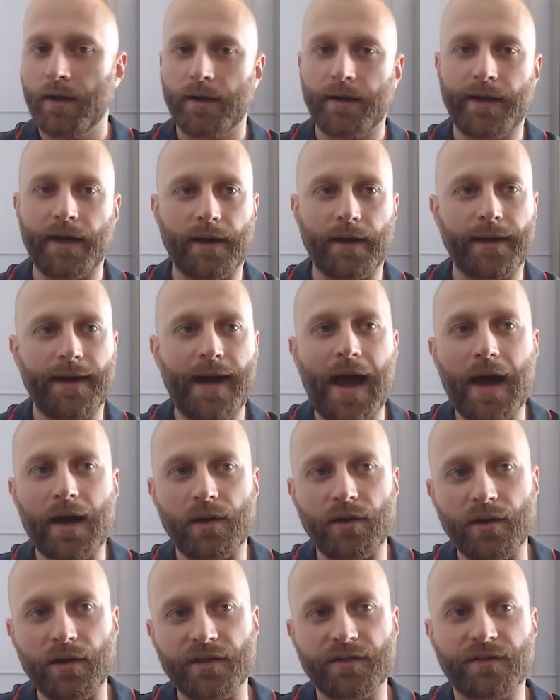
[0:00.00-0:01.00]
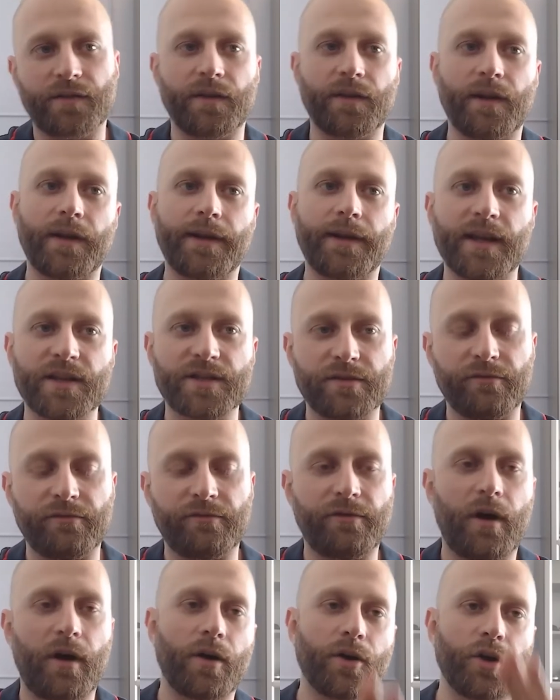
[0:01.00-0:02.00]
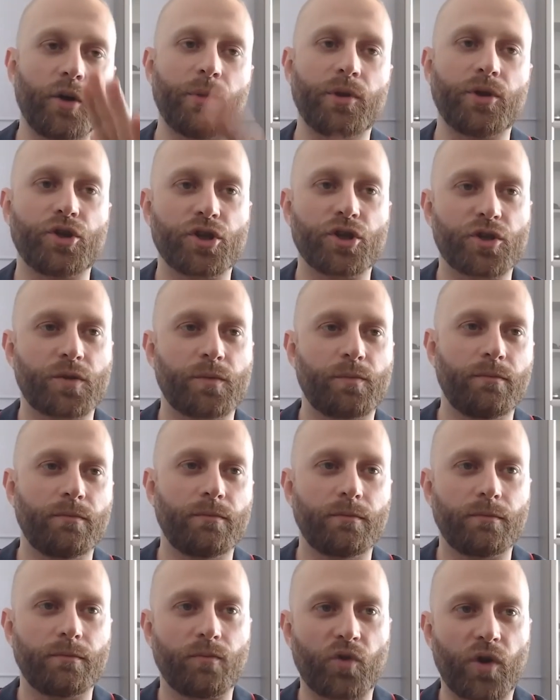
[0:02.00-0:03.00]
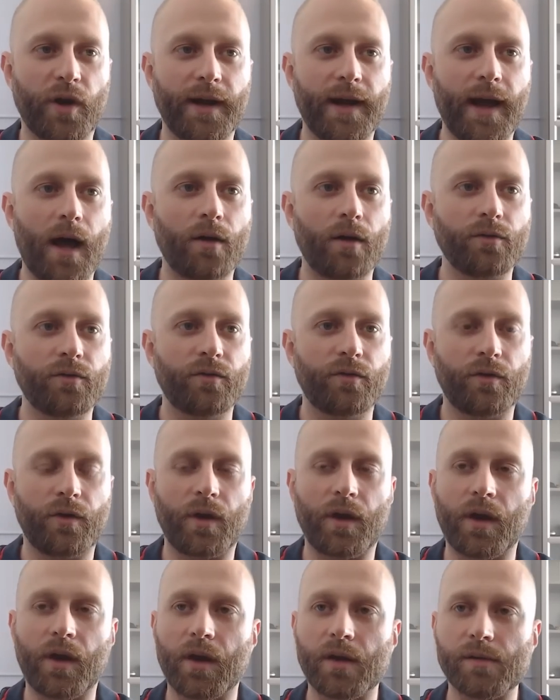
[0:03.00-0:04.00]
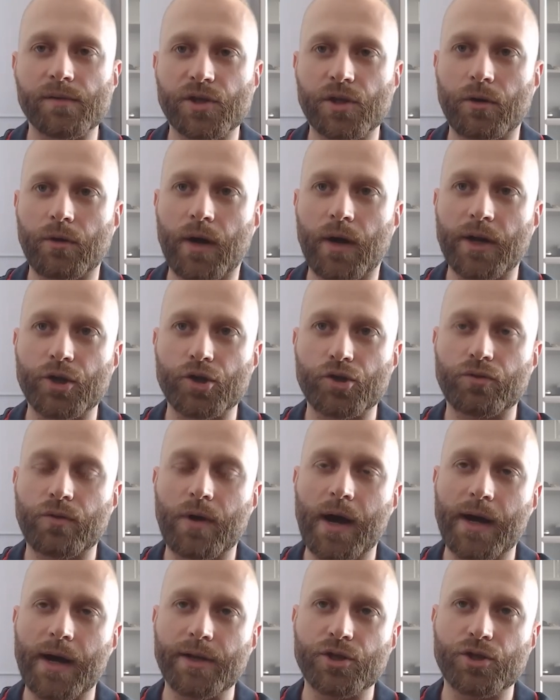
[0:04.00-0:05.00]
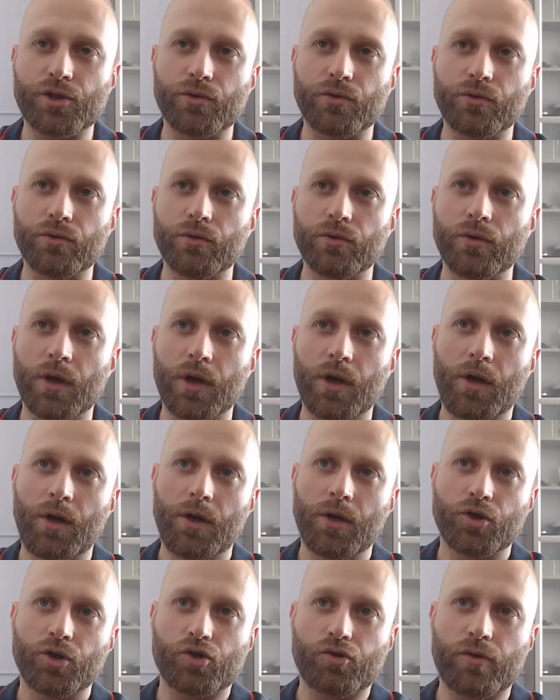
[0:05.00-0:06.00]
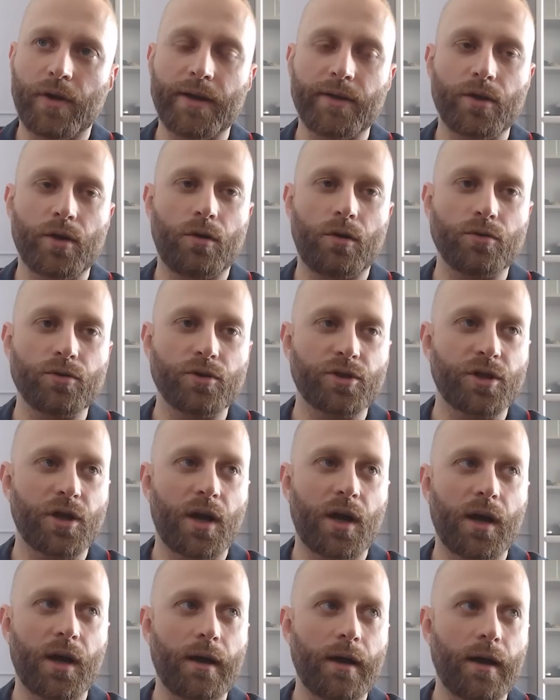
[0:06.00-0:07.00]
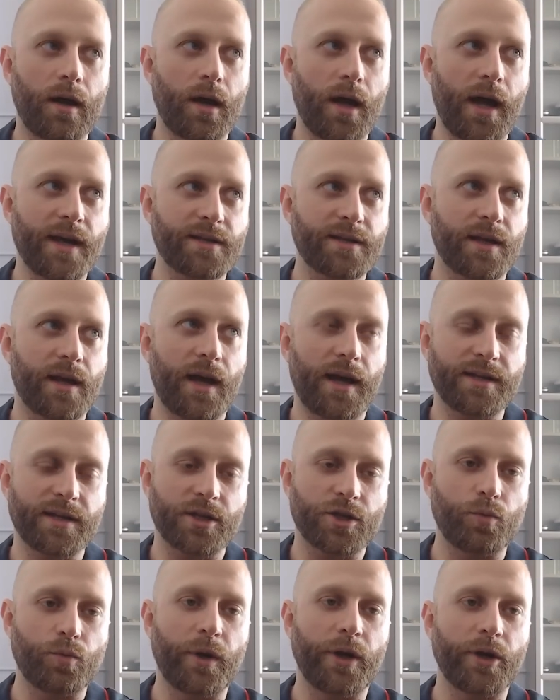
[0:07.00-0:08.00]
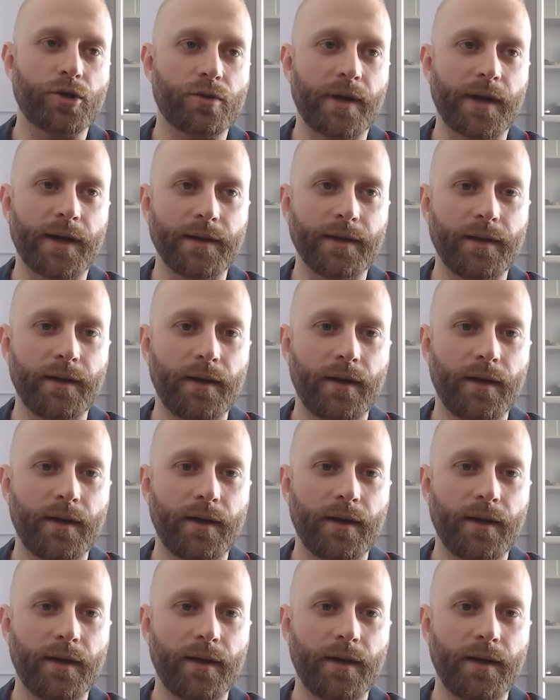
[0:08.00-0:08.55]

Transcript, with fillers: get a catalyst, and then get some volume and just break out. Uh, so I try to trade those uh, as a as a swing trade.